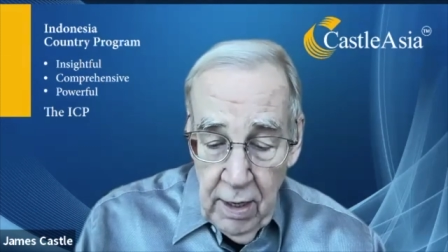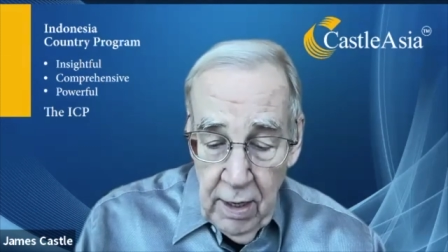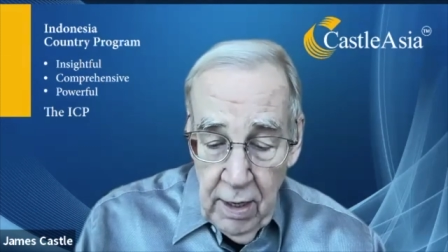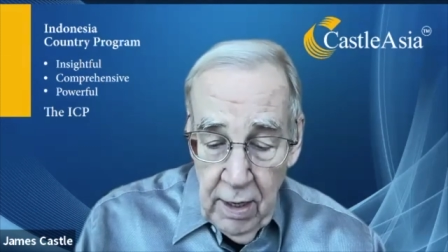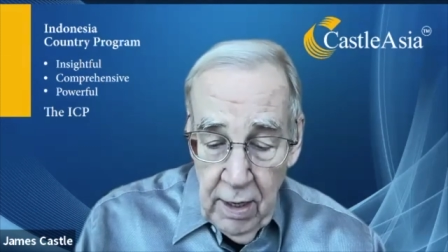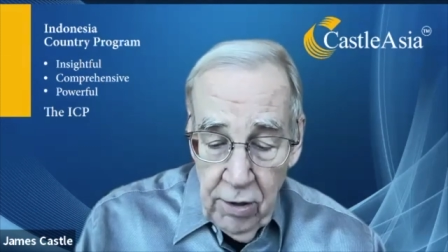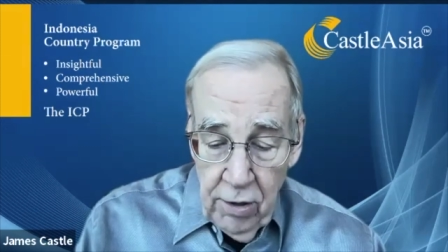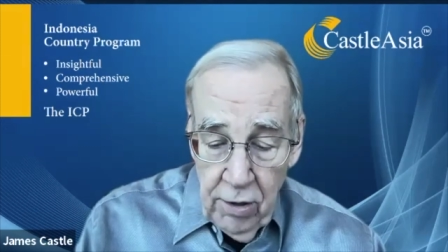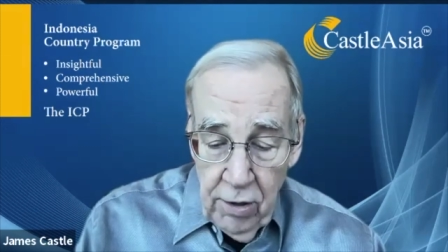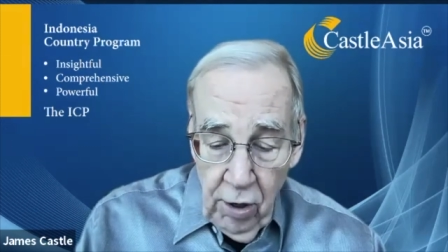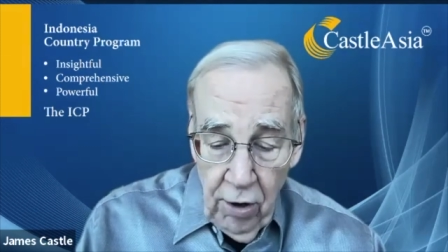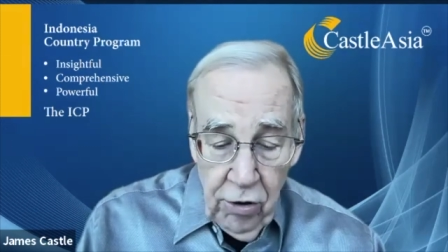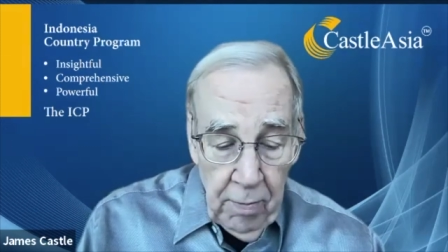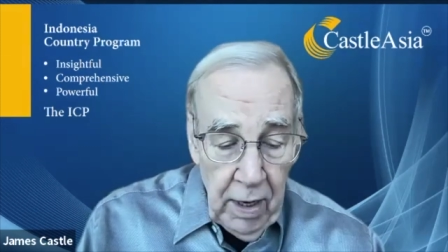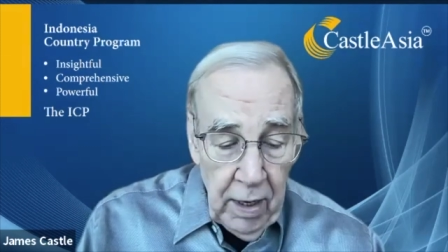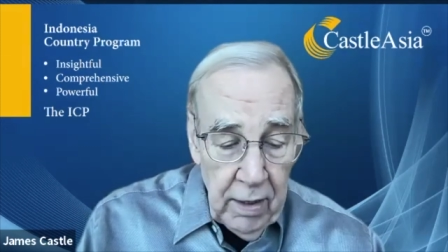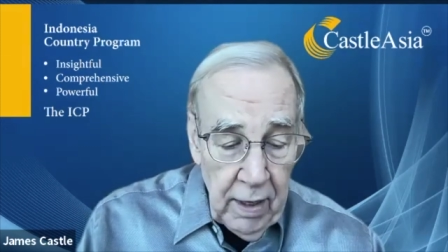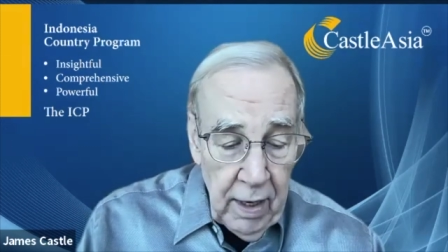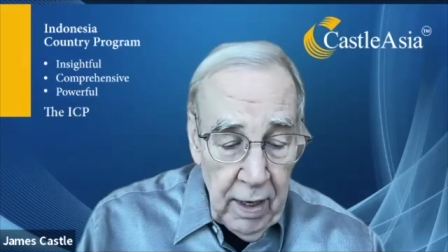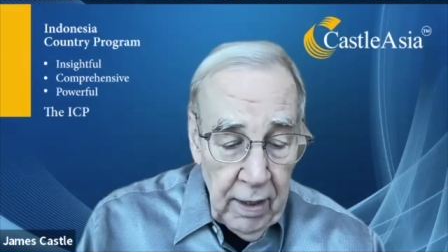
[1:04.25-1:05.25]
It's
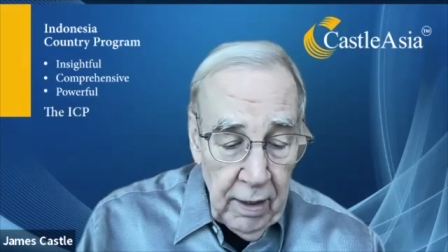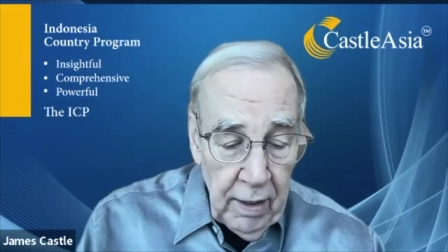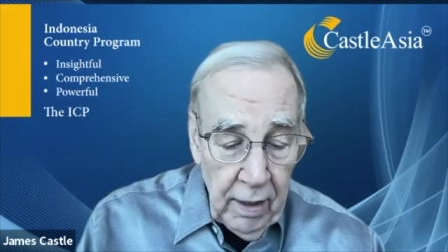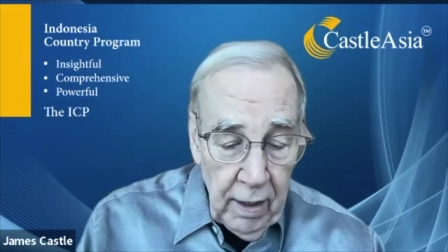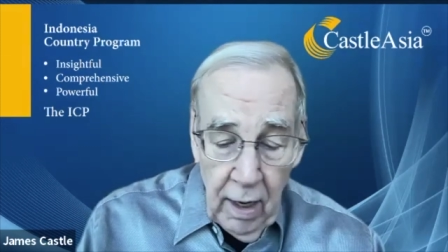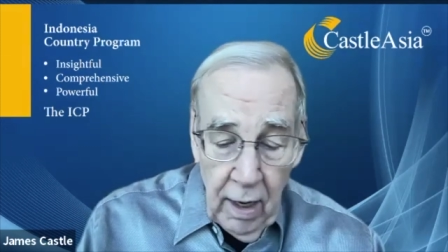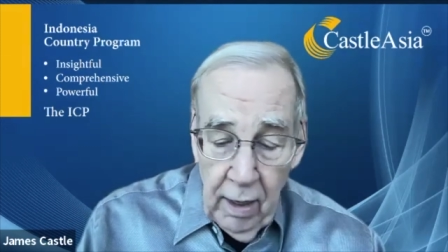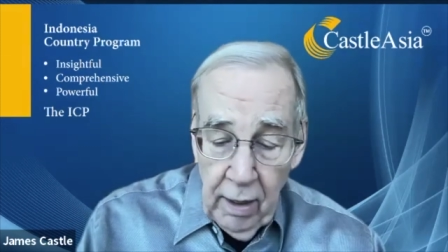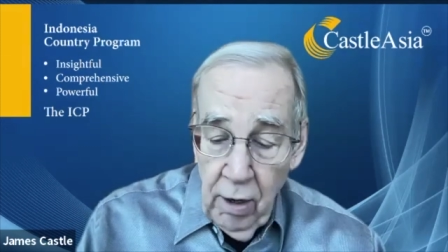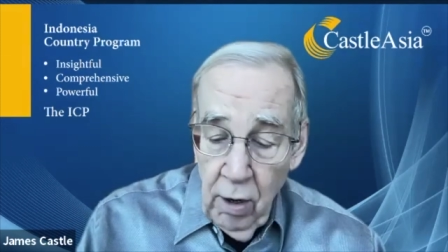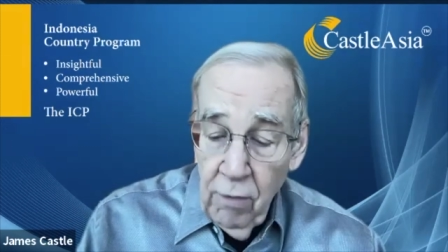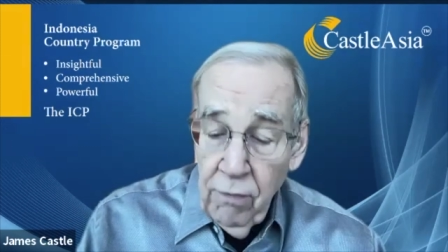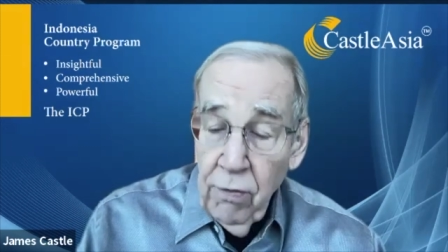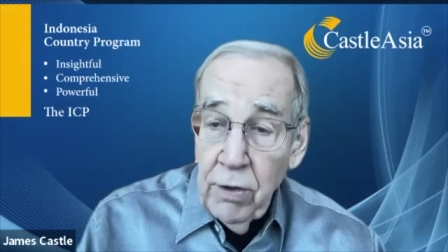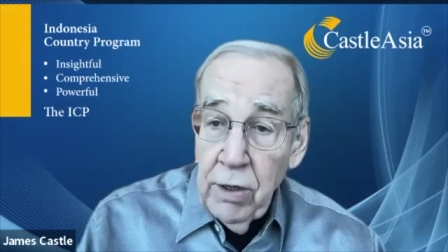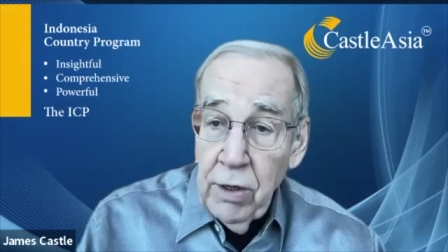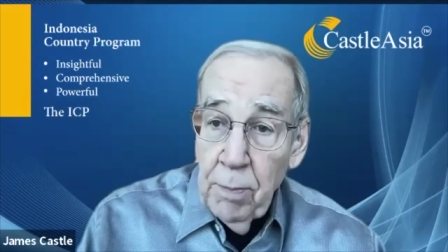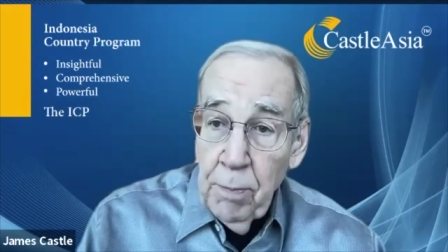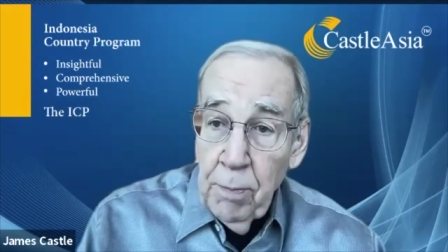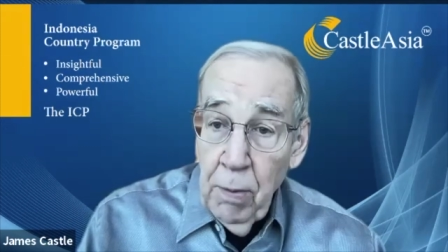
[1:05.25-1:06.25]
also maintained a uh,
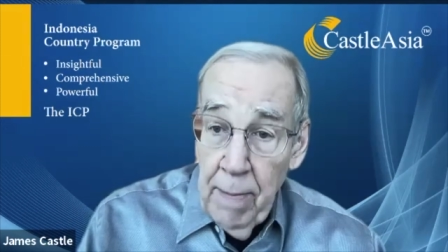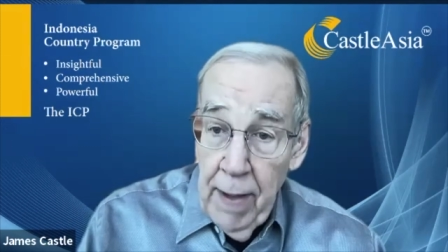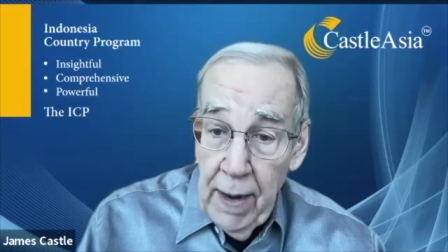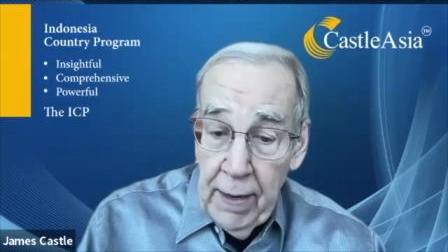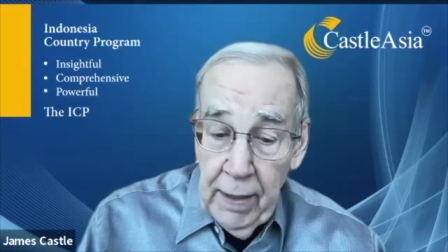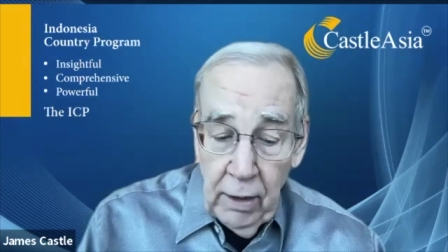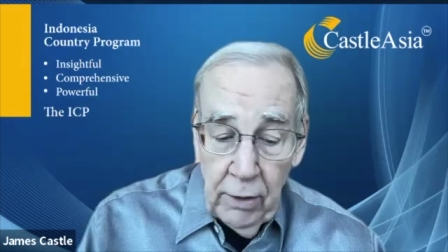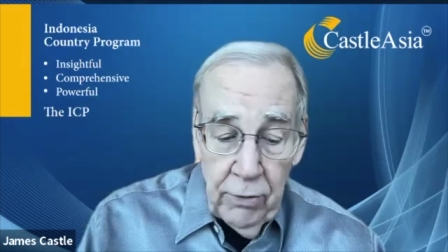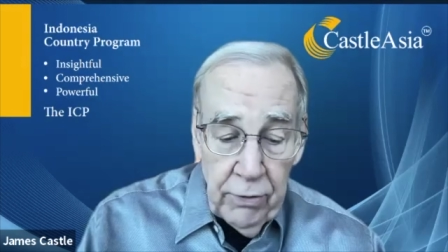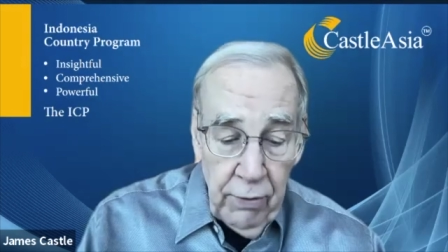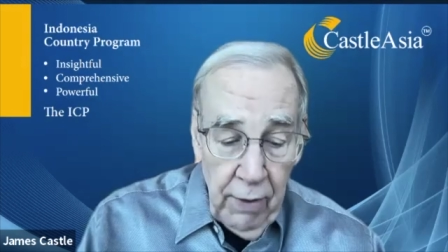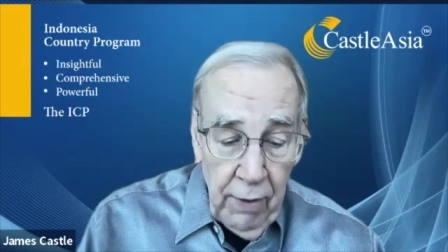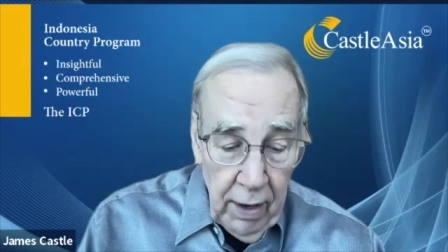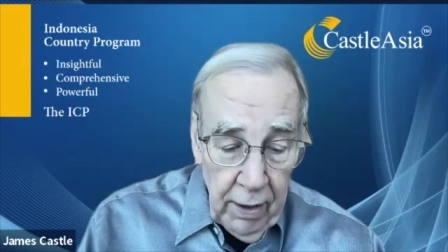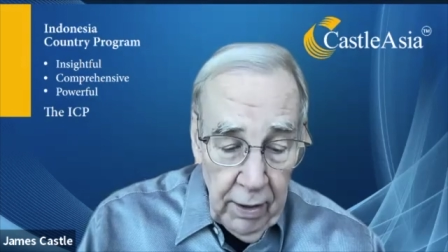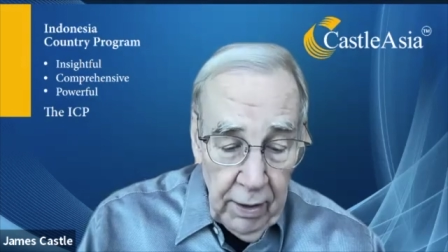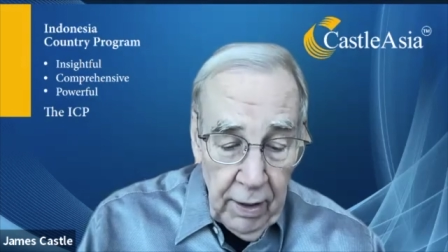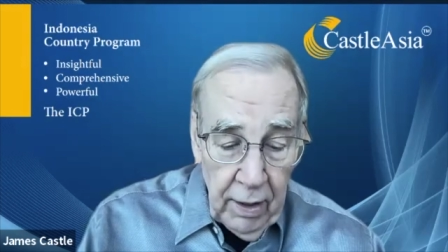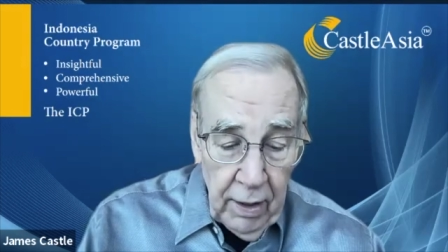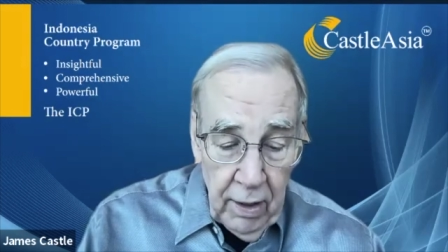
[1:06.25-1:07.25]
careful diplomatic
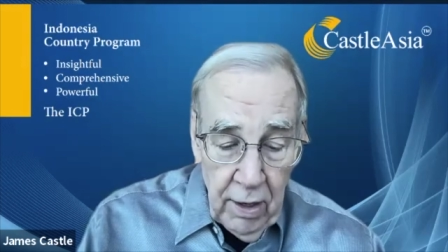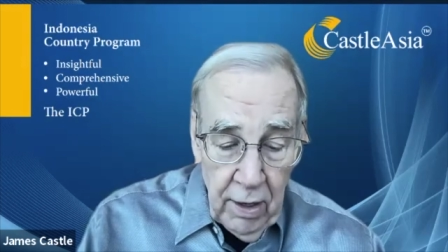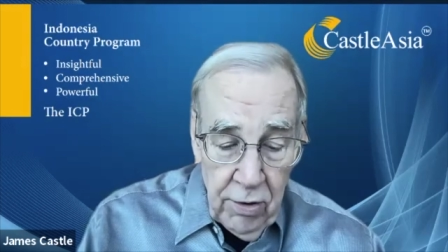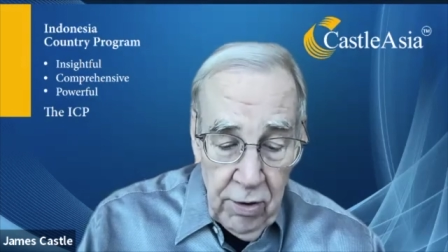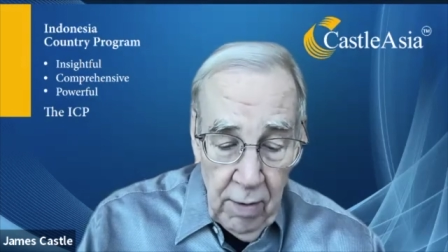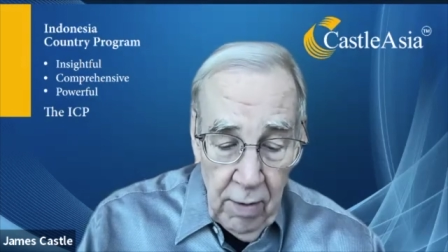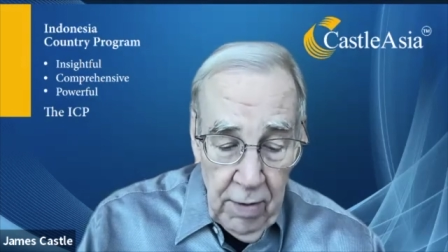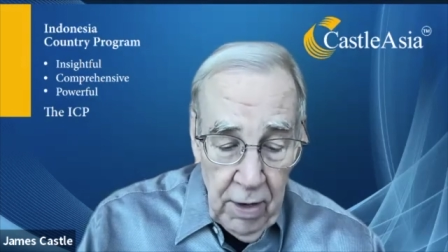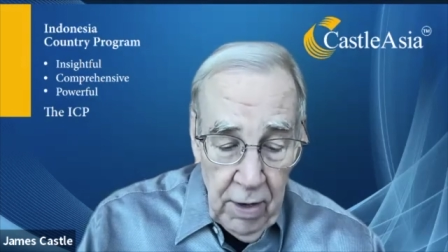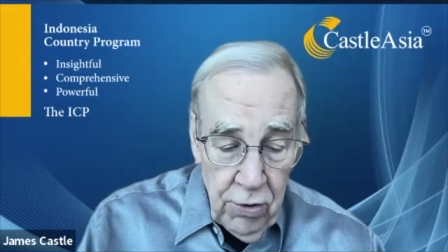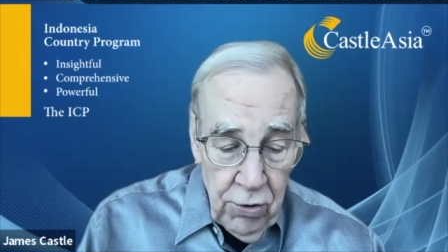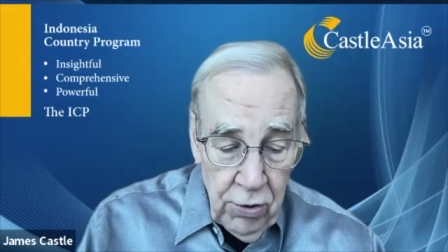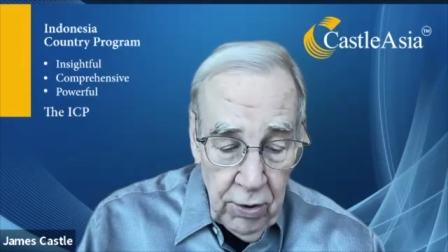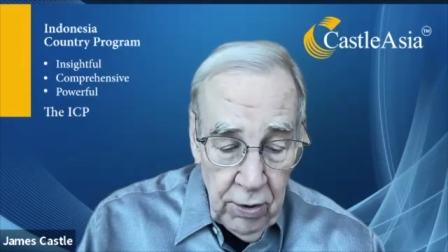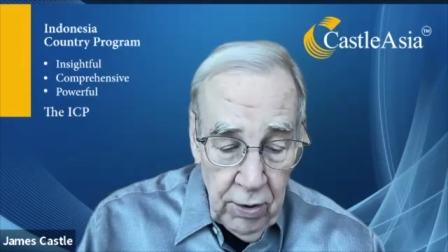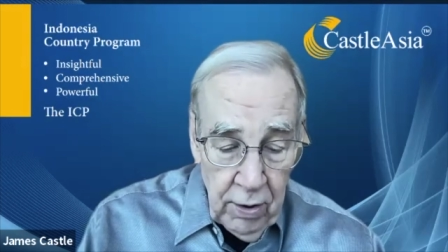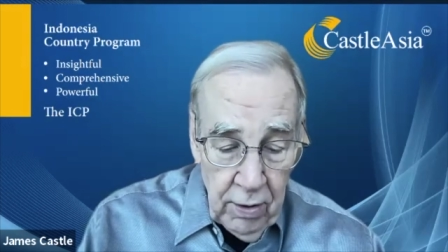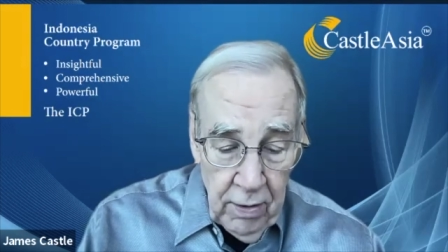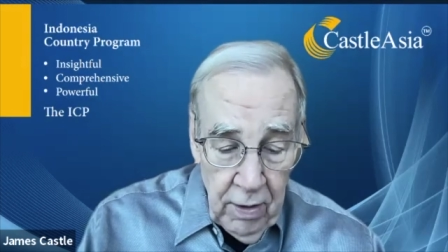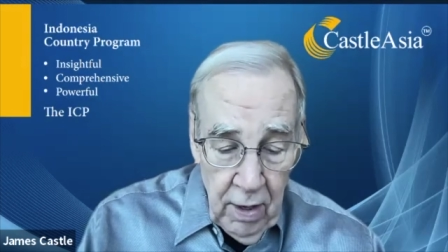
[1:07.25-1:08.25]
neutrality, as I
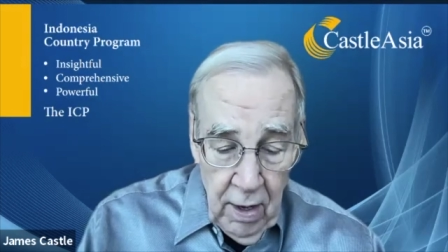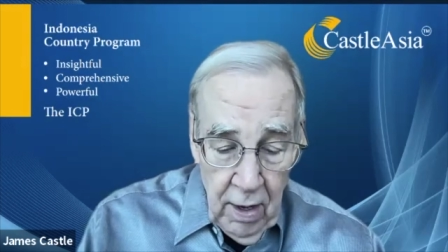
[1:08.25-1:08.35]
mentioned.